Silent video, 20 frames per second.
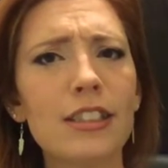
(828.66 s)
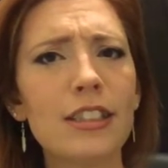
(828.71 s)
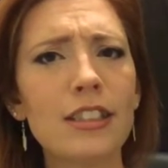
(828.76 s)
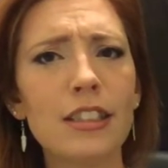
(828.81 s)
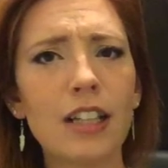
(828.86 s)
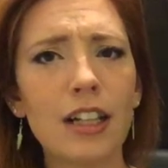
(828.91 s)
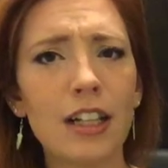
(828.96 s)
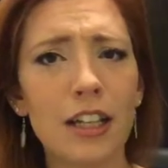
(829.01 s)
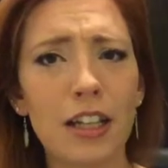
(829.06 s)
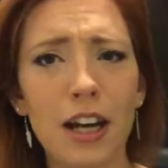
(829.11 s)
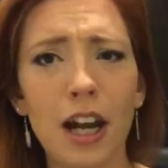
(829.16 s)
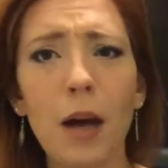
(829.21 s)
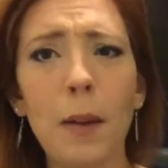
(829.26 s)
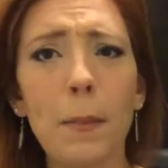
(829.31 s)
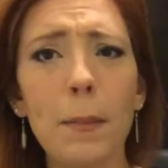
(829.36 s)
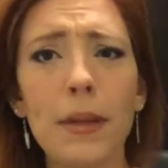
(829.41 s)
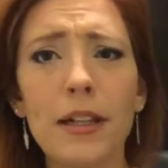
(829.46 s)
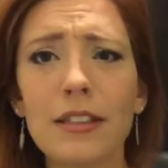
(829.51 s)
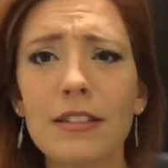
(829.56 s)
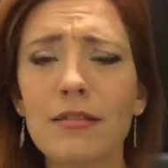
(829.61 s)
suck it
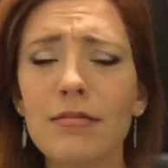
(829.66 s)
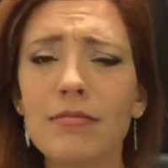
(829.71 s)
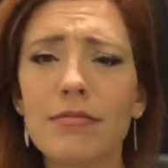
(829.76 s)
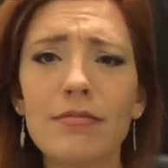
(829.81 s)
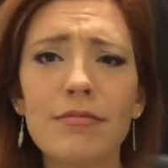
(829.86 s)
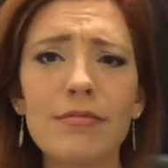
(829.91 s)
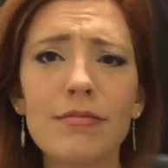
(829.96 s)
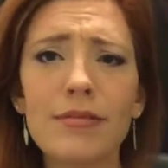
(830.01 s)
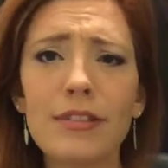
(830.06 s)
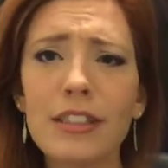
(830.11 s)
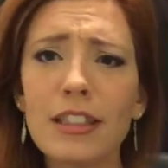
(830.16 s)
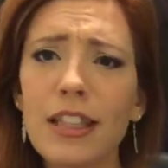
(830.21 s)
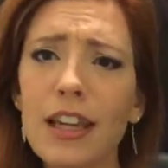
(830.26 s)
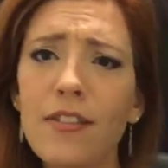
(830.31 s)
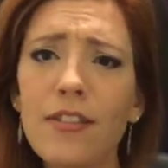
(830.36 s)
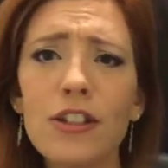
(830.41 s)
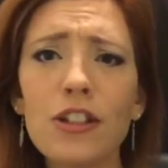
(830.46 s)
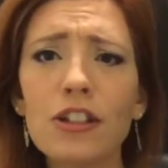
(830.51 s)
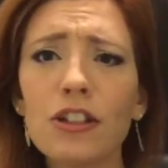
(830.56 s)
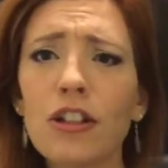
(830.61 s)
up and
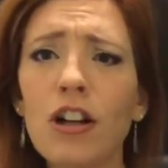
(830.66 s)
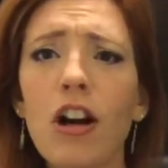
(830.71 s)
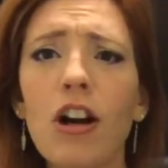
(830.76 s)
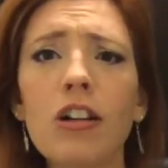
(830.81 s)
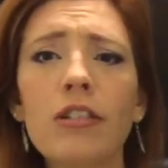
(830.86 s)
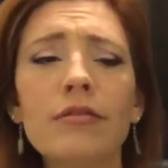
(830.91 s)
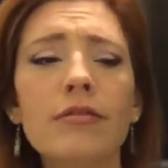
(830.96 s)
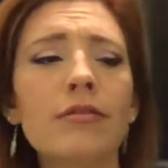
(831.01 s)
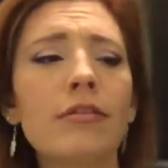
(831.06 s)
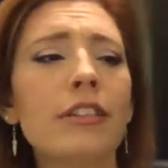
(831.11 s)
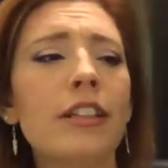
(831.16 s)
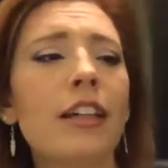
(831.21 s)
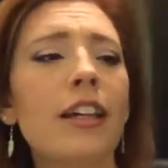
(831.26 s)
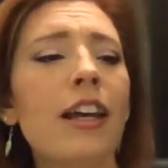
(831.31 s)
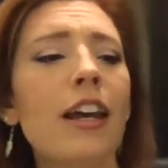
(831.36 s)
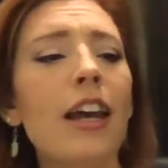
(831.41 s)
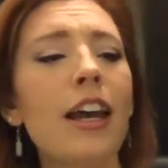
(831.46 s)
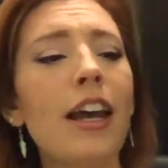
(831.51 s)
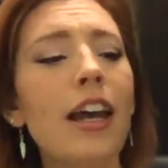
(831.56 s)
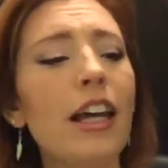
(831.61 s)
give it your all.
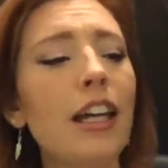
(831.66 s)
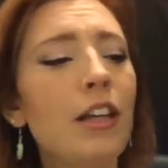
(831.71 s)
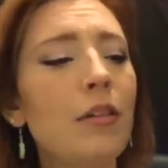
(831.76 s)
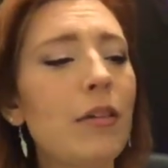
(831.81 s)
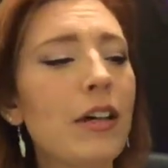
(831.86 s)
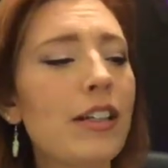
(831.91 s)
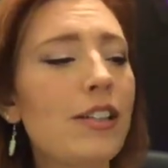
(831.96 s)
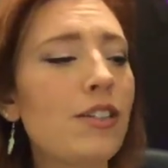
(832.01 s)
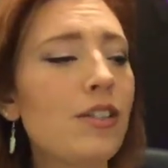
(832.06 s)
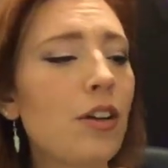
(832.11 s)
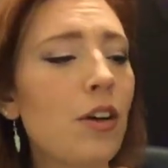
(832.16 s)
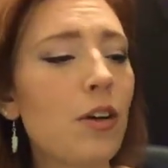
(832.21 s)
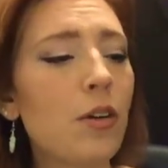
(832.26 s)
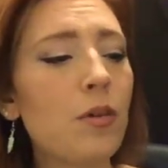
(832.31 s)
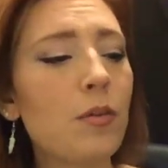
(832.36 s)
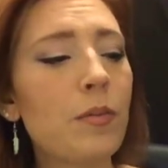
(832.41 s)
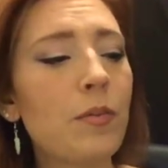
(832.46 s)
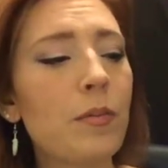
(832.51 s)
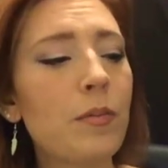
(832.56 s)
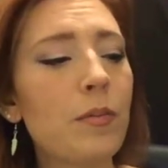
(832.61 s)
Anyway,
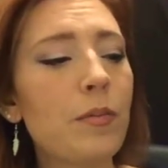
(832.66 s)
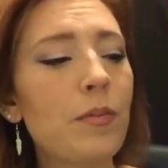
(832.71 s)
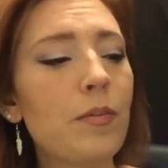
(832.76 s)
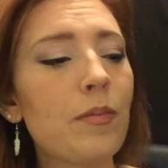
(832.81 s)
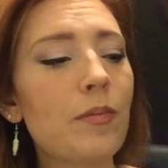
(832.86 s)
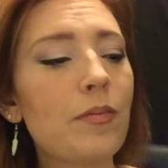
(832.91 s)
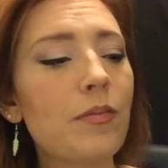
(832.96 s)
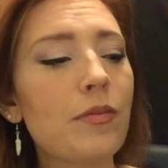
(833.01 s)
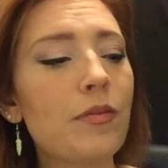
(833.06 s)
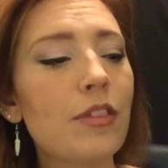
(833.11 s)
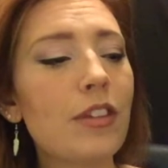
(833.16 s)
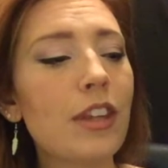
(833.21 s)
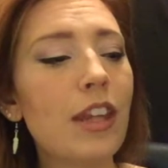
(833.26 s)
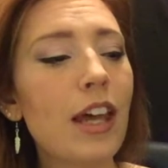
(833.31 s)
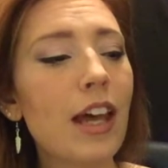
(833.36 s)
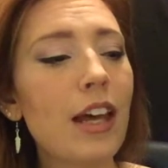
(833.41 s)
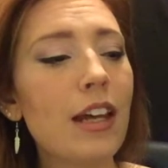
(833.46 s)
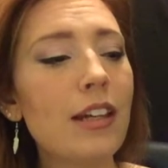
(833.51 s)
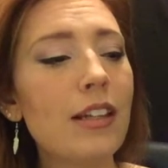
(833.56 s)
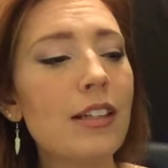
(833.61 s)
so
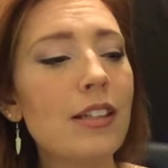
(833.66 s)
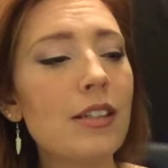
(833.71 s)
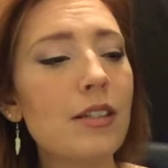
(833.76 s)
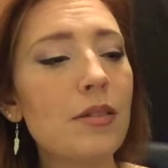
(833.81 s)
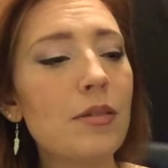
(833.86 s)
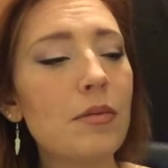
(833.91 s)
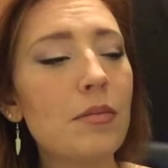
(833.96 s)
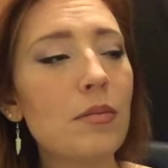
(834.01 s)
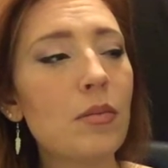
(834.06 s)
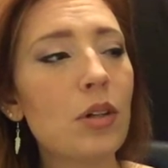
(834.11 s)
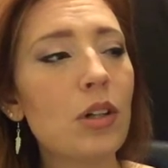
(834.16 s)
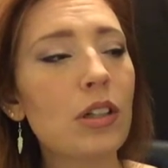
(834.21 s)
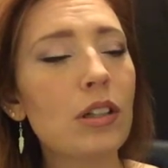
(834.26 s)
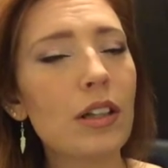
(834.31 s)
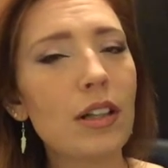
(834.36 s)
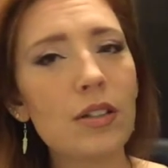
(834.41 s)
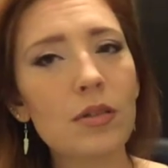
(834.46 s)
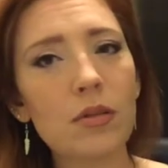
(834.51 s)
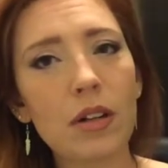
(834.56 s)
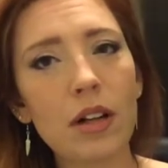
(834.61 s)
that is more or
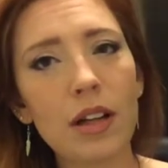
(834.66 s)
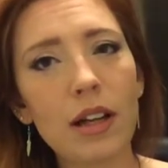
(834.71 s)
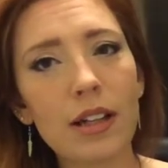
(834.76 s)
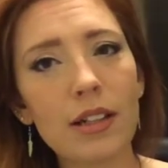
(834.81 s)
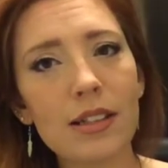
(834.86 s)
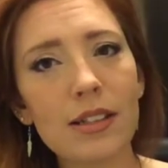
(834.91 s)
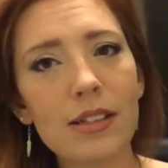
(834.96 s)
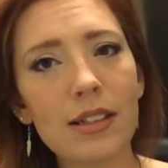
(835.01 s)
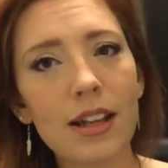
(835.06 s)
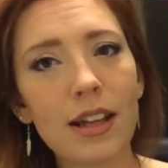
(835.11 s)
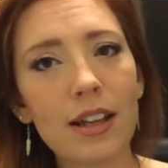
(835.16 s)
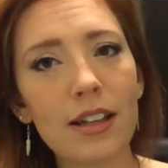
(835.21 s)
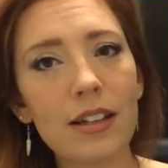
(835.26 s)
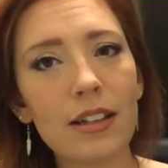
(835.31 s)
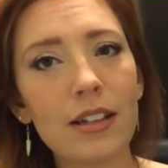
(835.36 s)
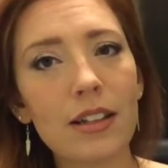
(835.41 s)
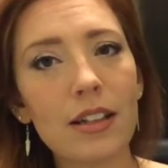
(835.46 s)
less what I had to say.